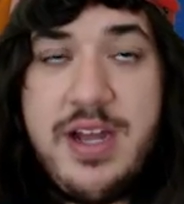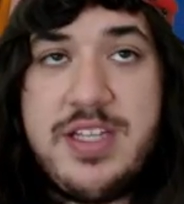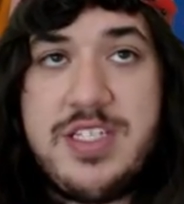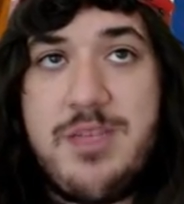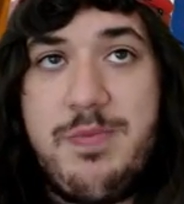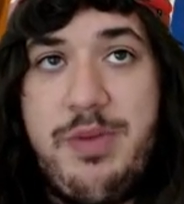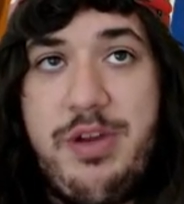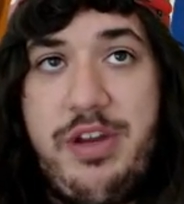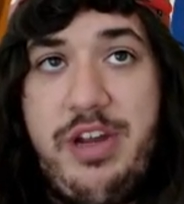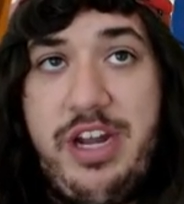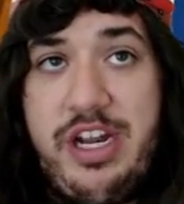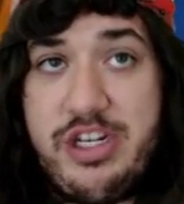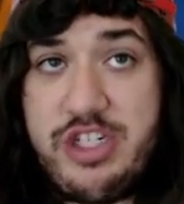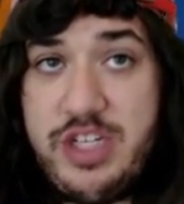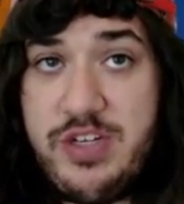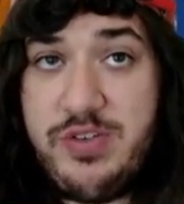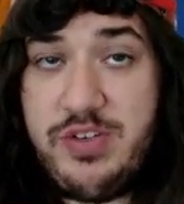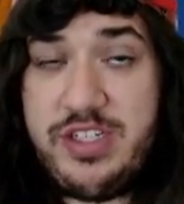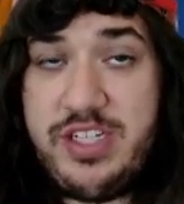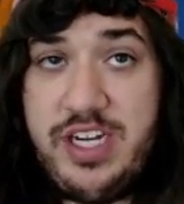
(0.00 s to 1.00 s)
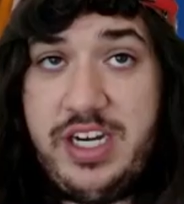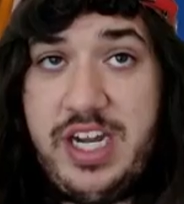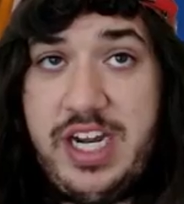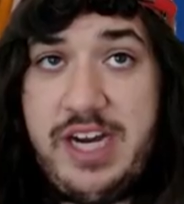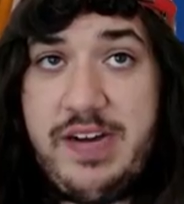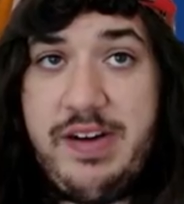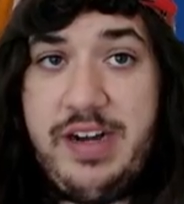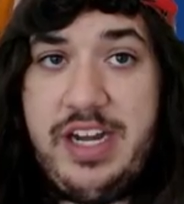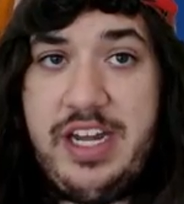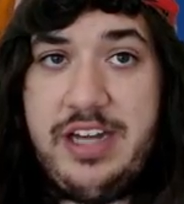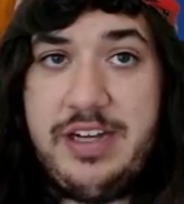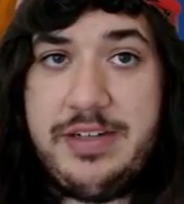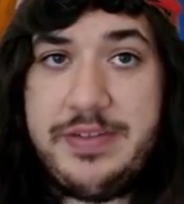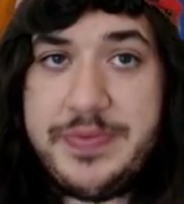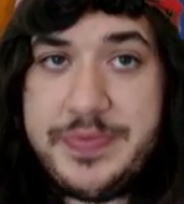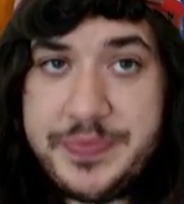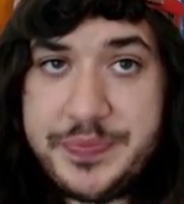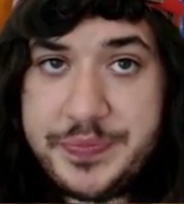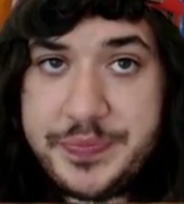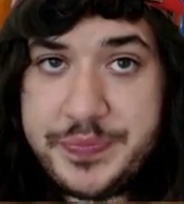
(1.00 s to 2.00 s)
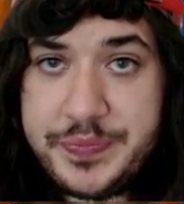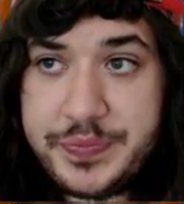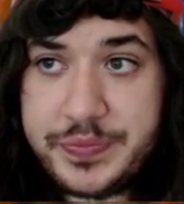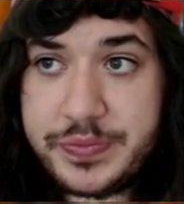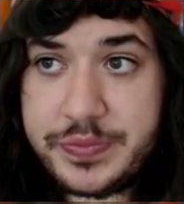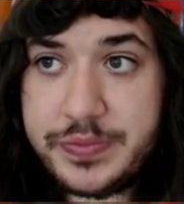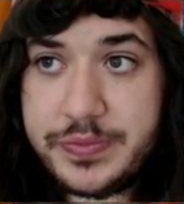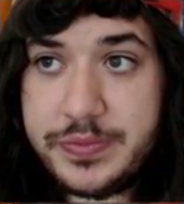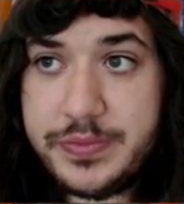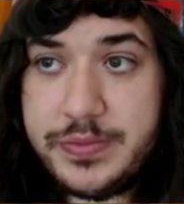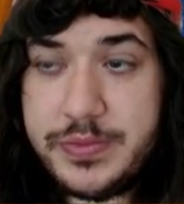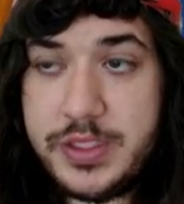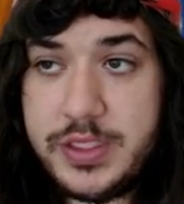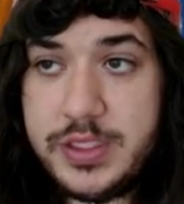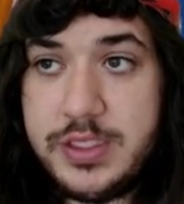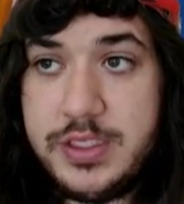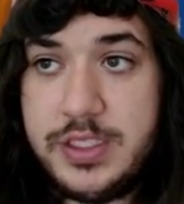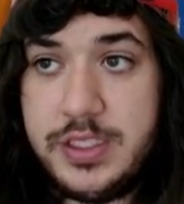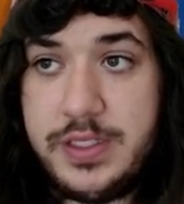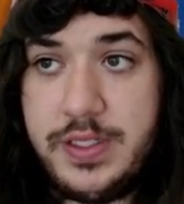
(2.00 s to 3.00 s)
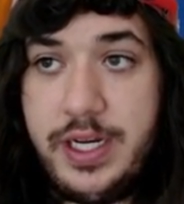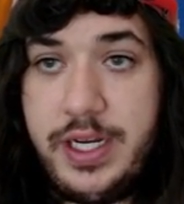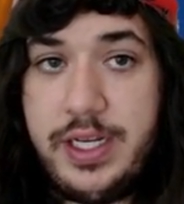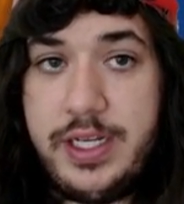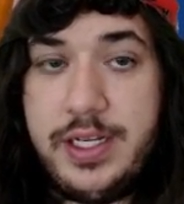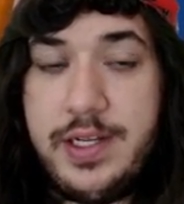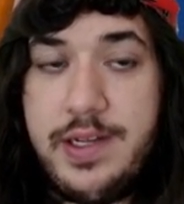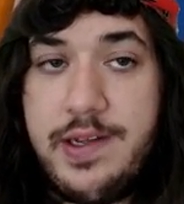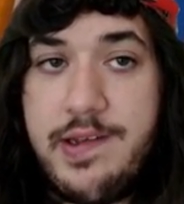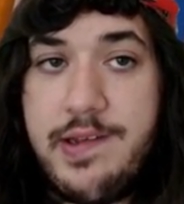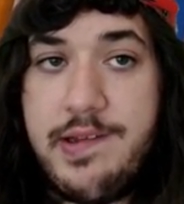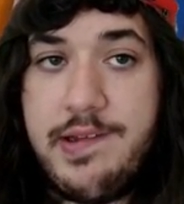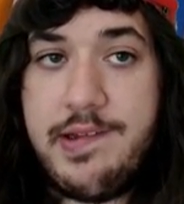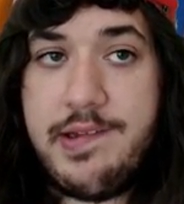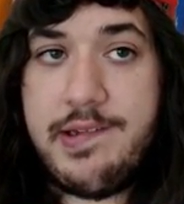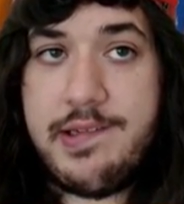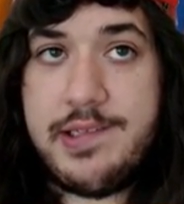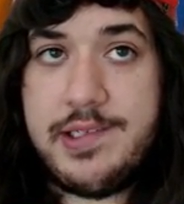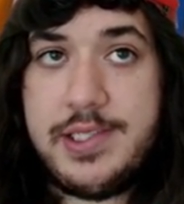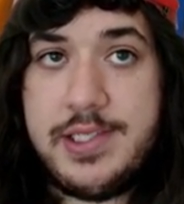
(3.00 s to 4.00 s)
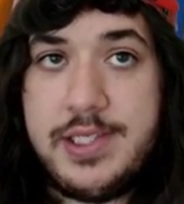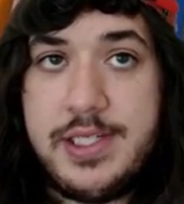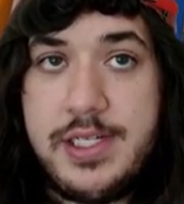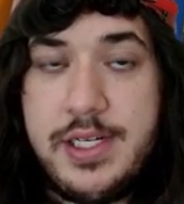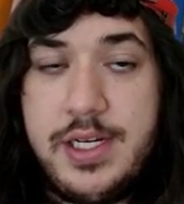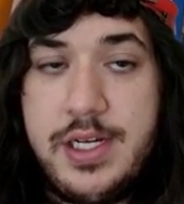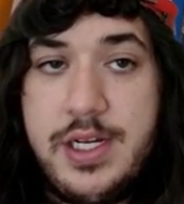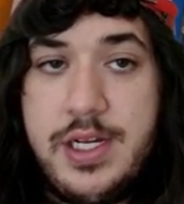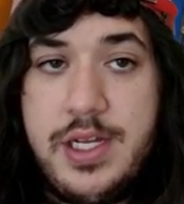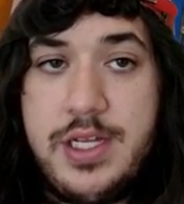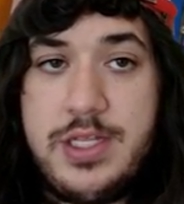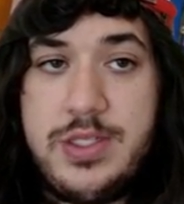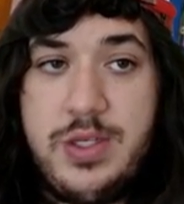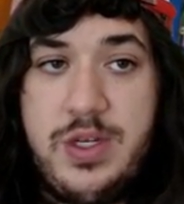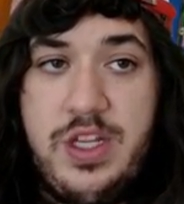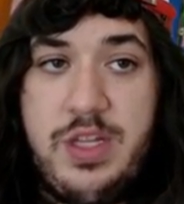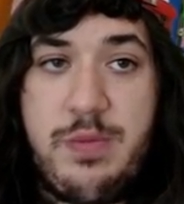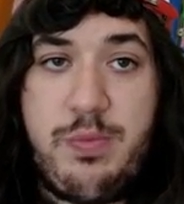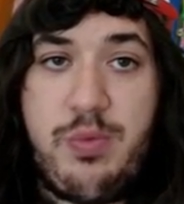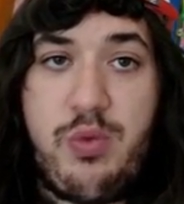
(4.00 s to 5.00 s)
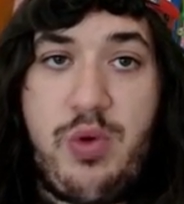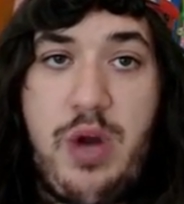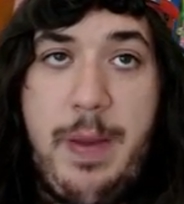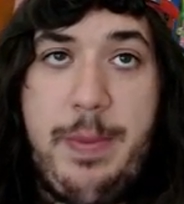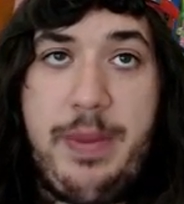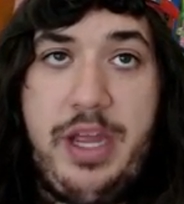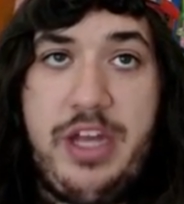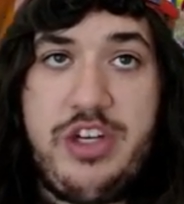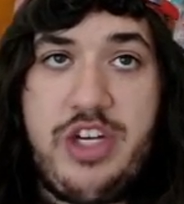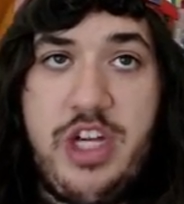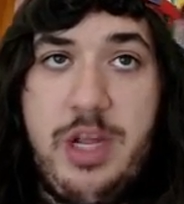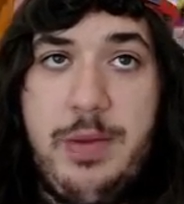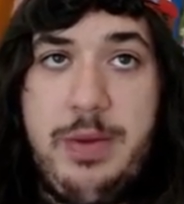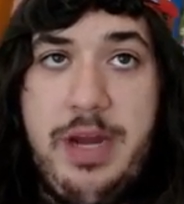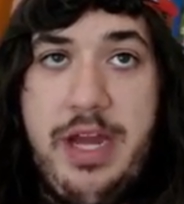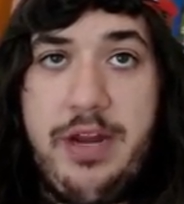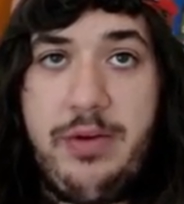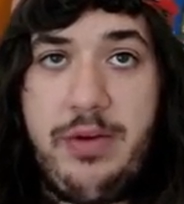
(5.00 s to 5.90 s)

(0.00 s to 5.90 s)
Superior energy will take a knockout right now. Alright. Another propagation coming down,